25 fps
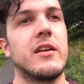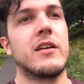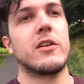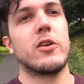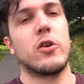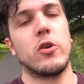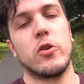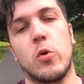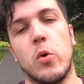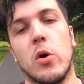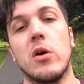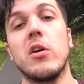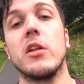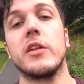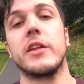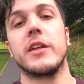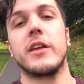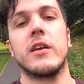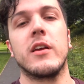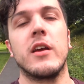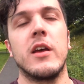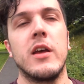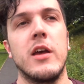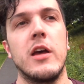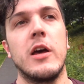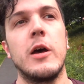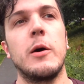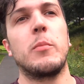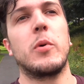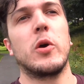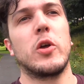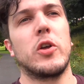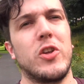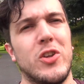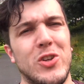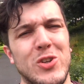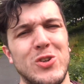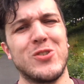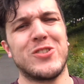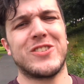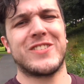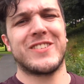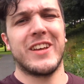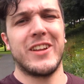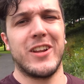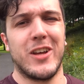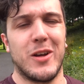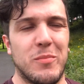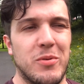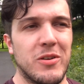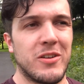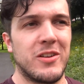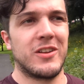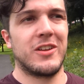good quality, but huge setup.